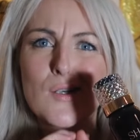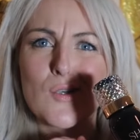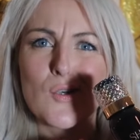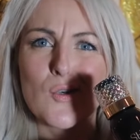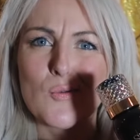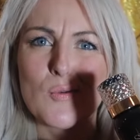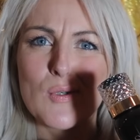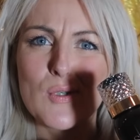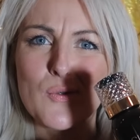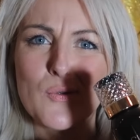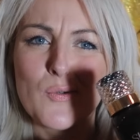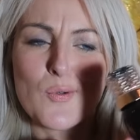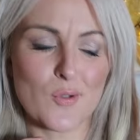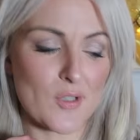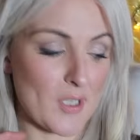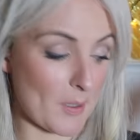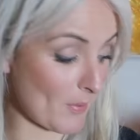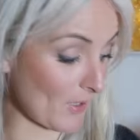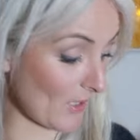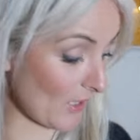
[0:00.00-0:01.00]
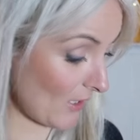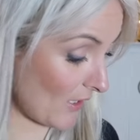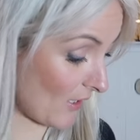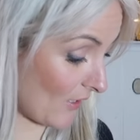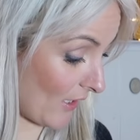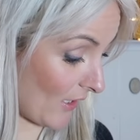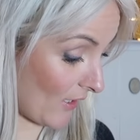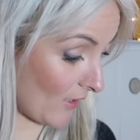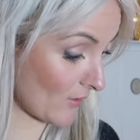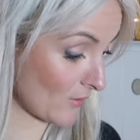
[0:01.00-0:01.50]
don't know what you call that, but I
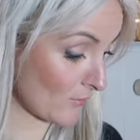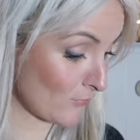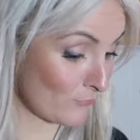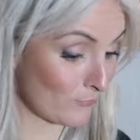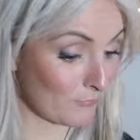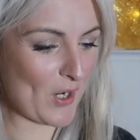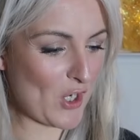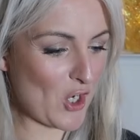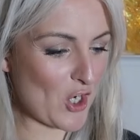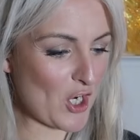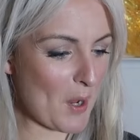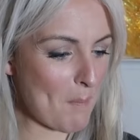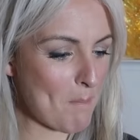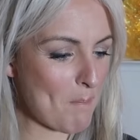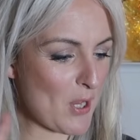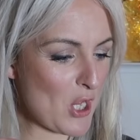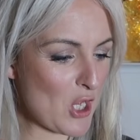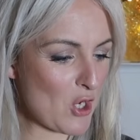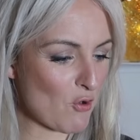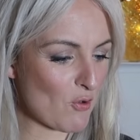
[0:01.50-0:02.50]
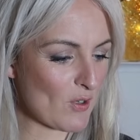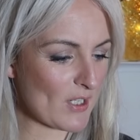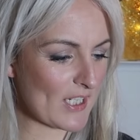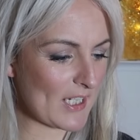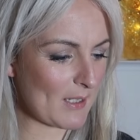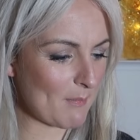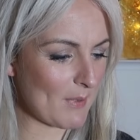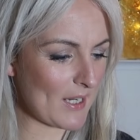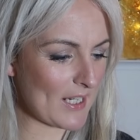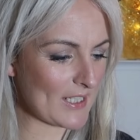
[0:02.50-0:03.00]
like it. We got a
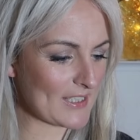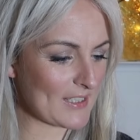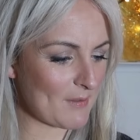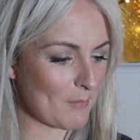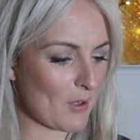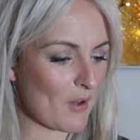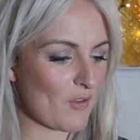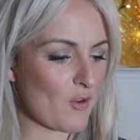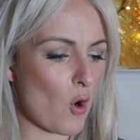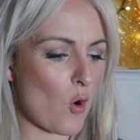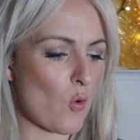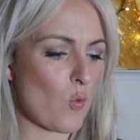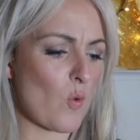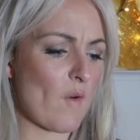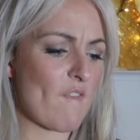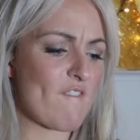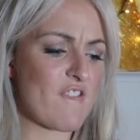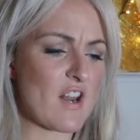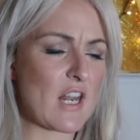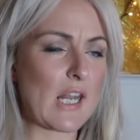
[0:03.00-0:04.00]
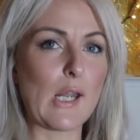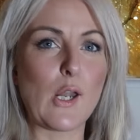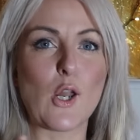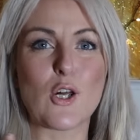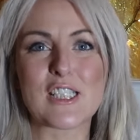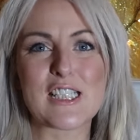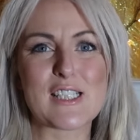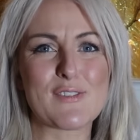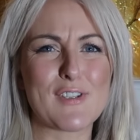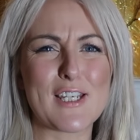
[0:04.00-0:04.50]
Purity Made Simple. Oh,
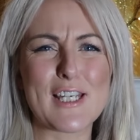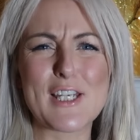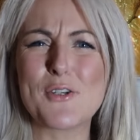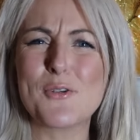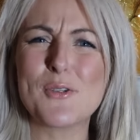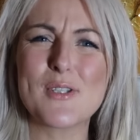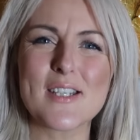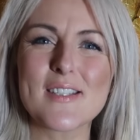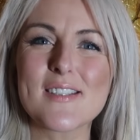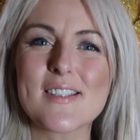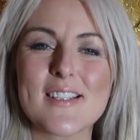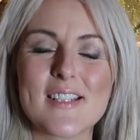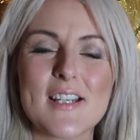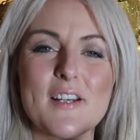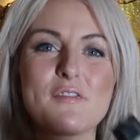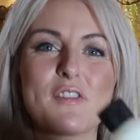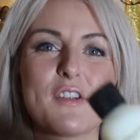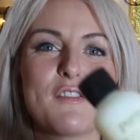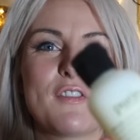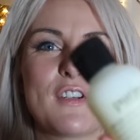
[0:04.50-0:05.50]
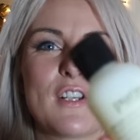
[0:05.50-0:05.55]
Philosophy. Who doesn't love the